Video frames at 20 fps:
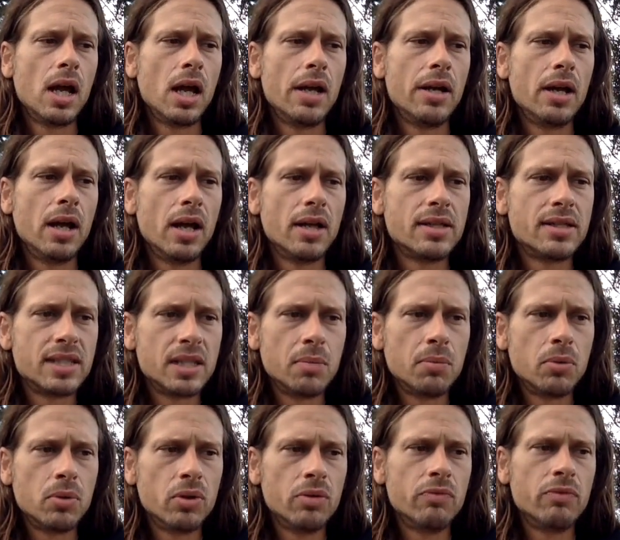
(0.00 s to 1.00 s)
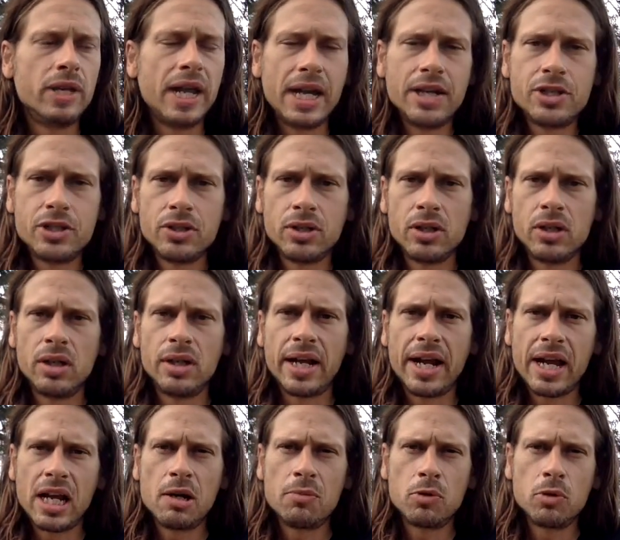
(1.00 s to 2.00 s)
an, a symbol of nature, an
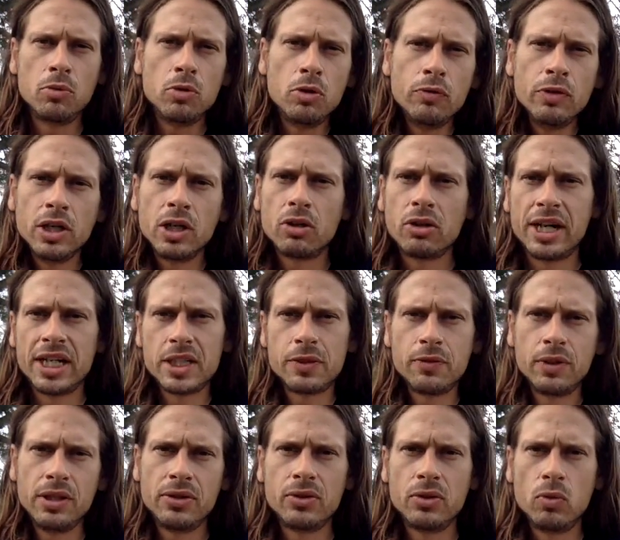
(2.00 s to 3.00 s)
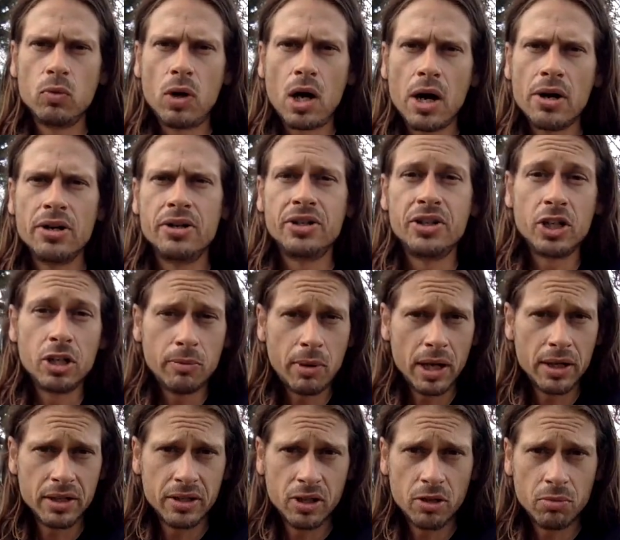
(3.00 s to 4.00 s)
animal moving gracefully through water, and you're
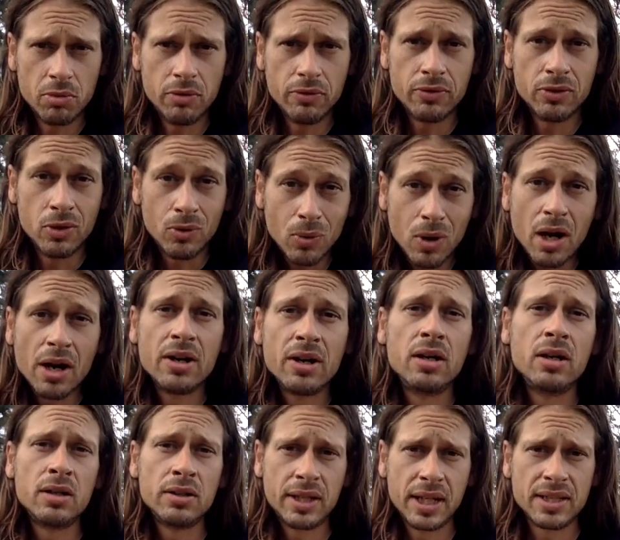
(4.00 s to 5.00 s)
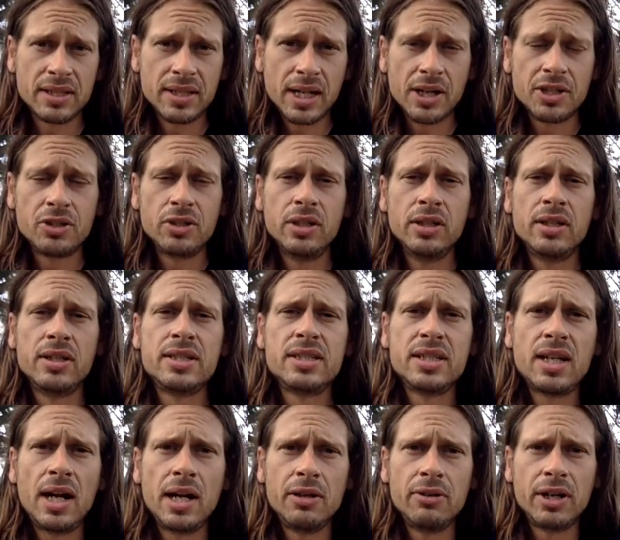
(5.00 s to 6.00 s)
about to go move through water, that's naturally a good
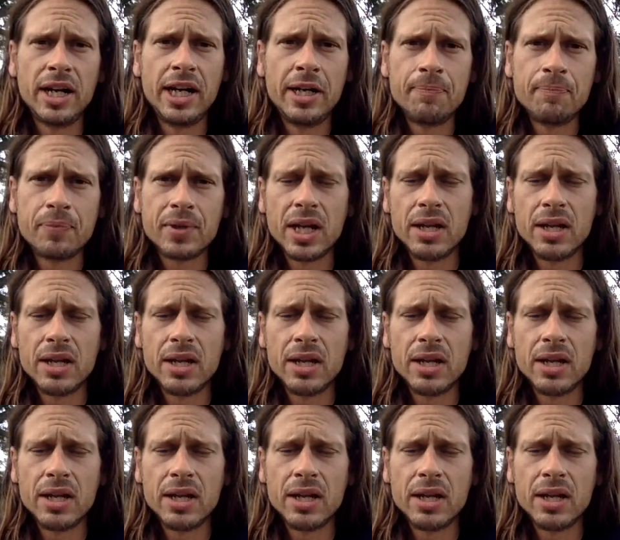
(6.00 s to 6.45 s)
sign, right?